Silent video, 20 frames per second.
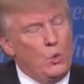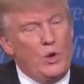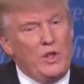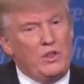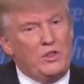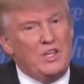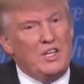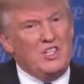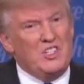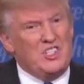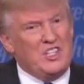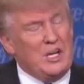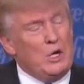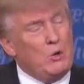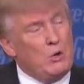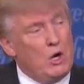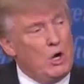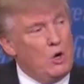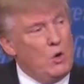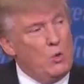
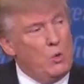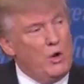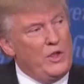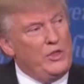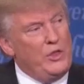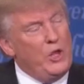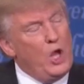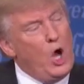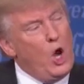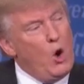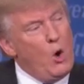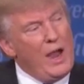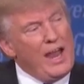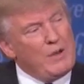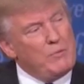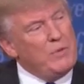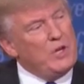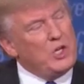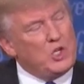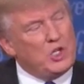with no
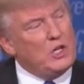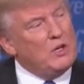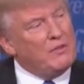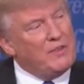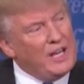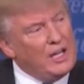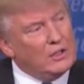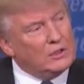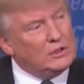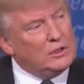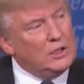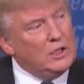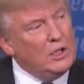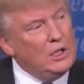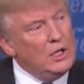admission of guilt.